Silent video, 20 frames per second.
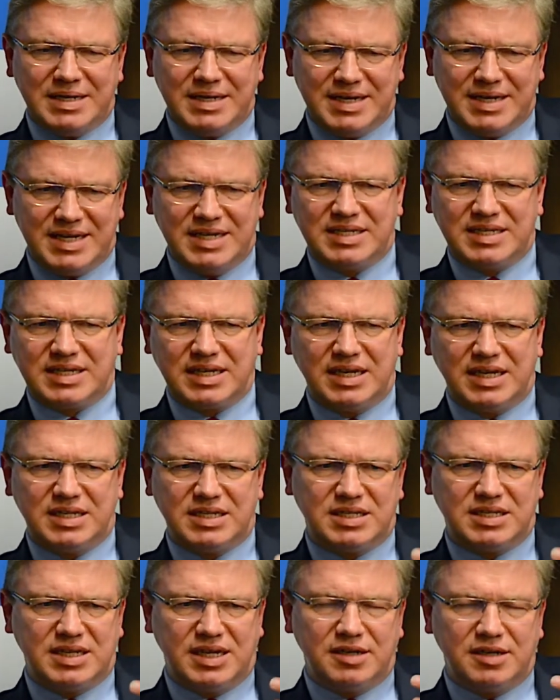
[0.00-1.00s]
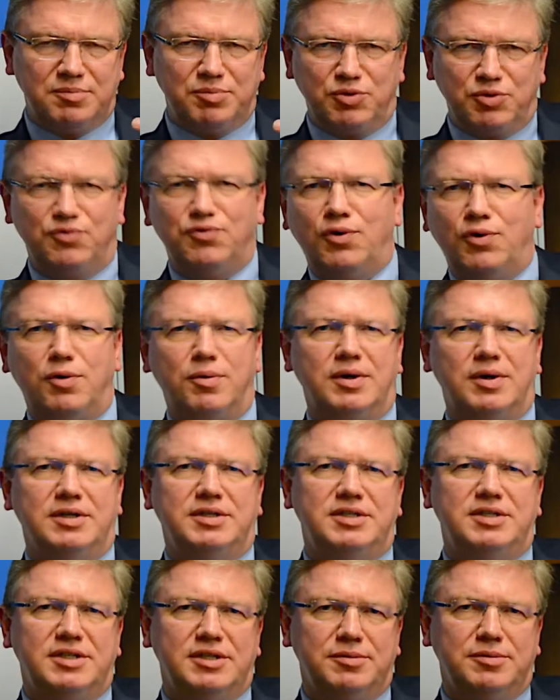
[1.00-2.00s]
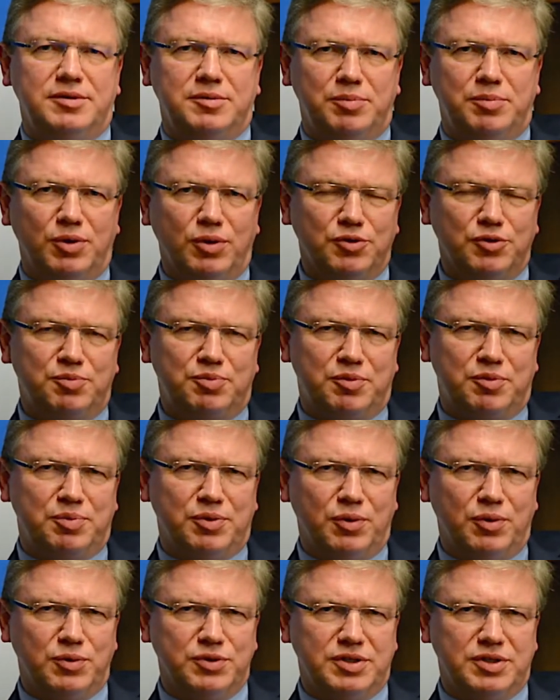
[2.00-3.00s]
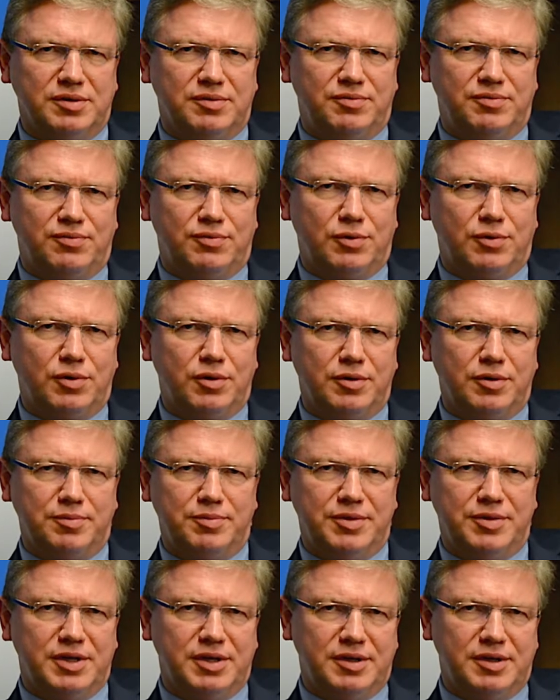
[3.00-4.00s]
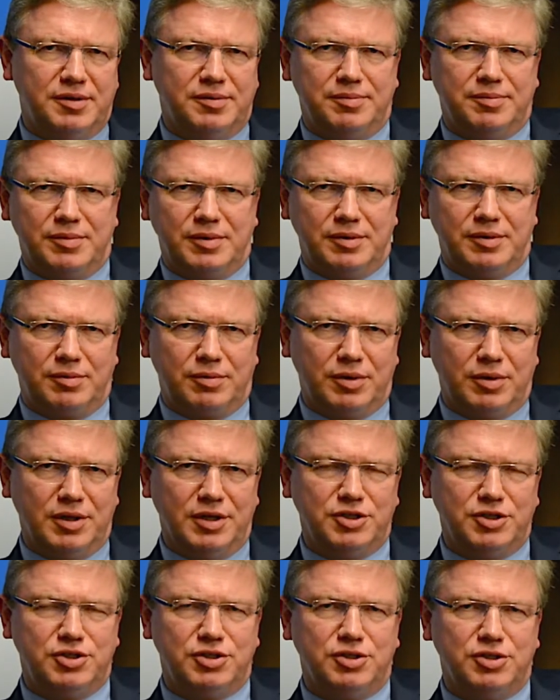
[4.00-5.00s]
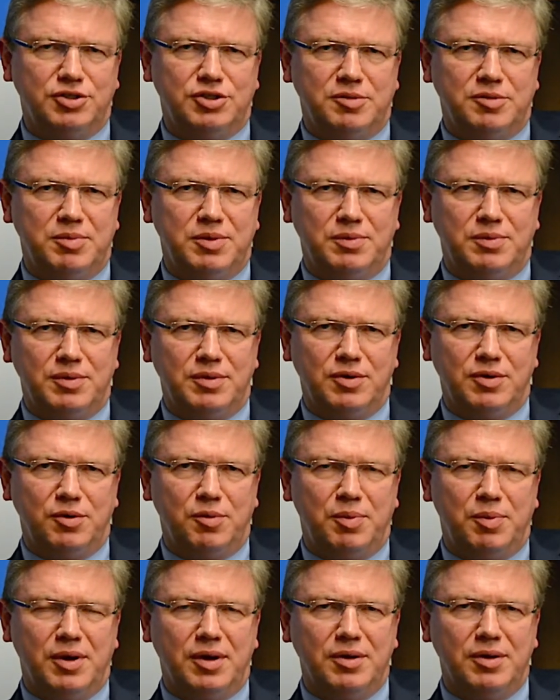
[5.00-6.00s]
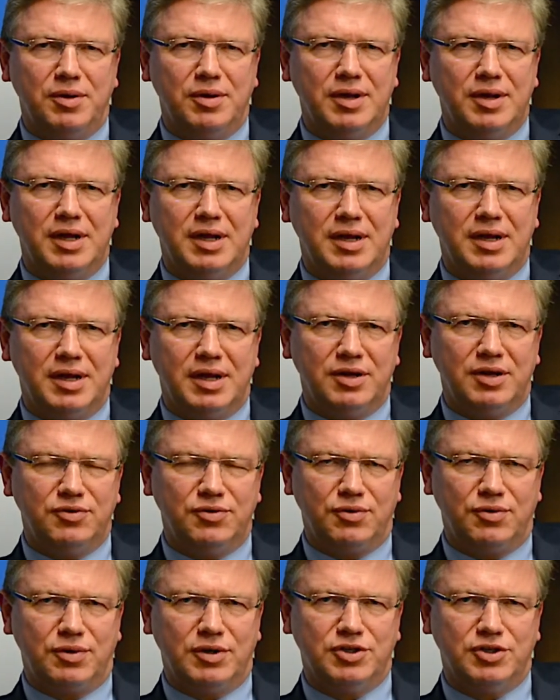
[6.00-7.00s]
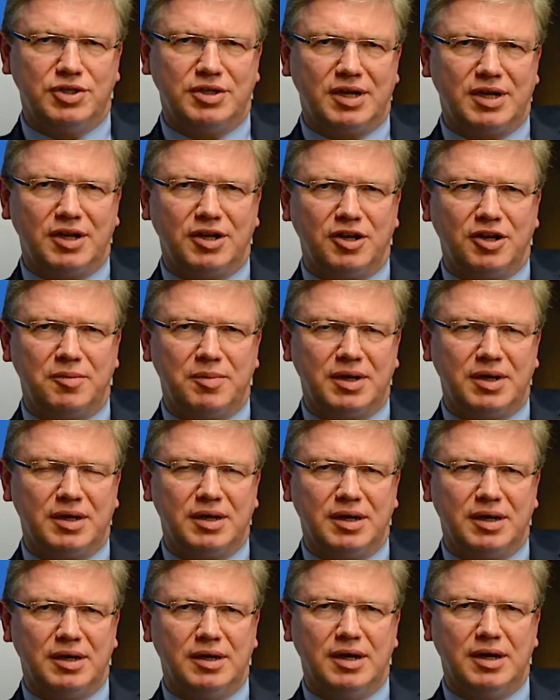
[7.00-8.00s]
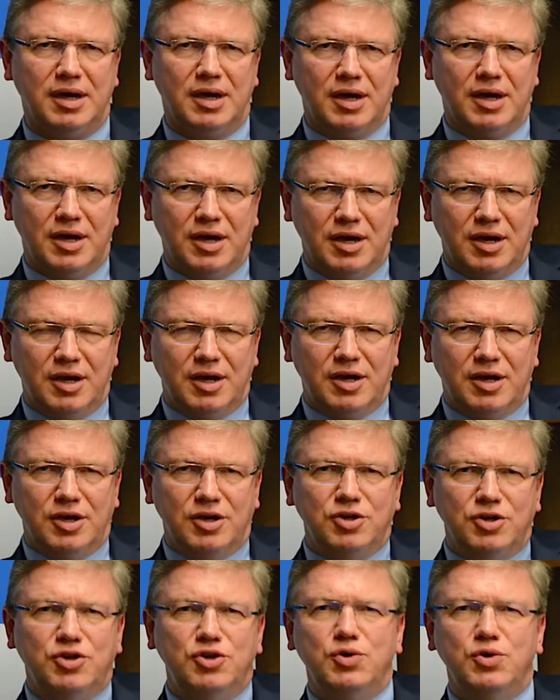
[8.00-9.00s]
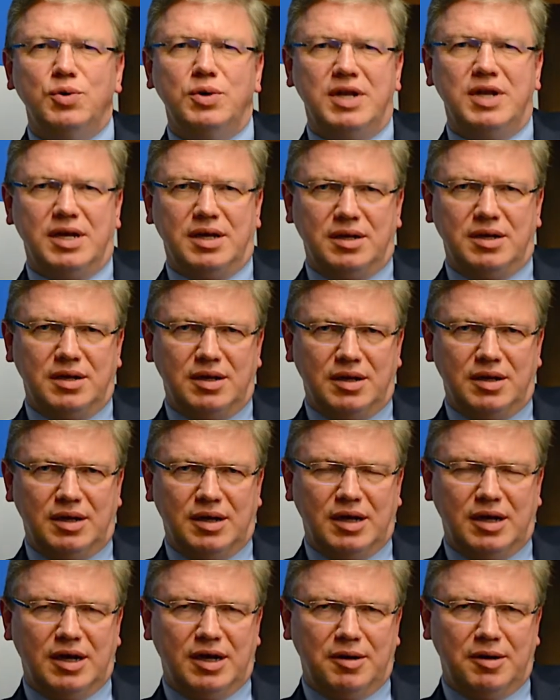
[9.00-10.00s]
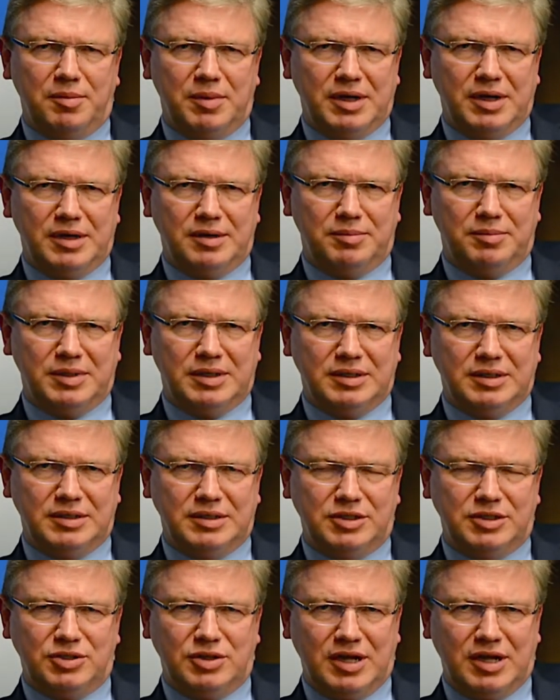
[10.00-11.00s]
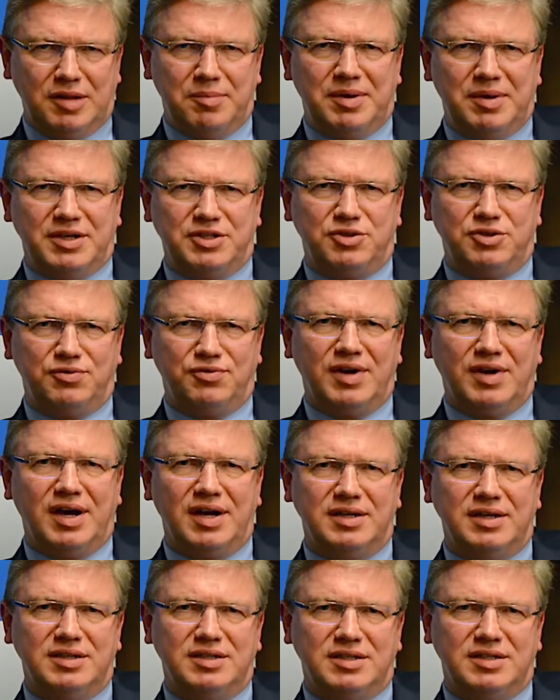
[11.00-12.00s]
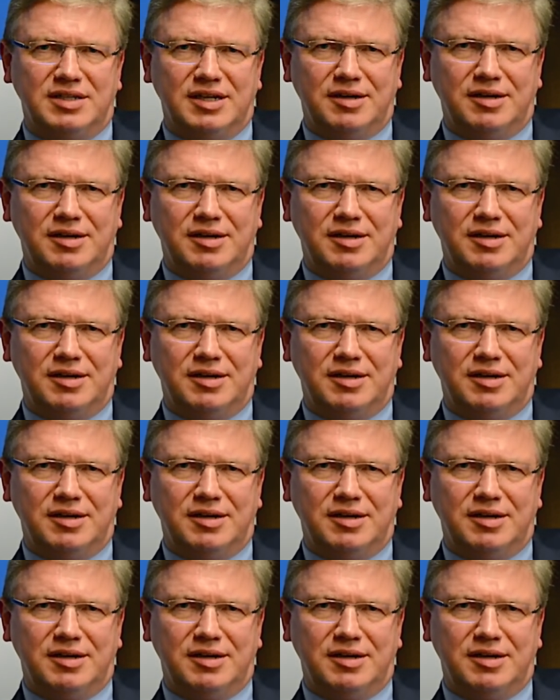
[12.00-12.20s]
discuss and put forward the bold proposal for the relationship between the European Union and Eurasian Economic Union to help us to find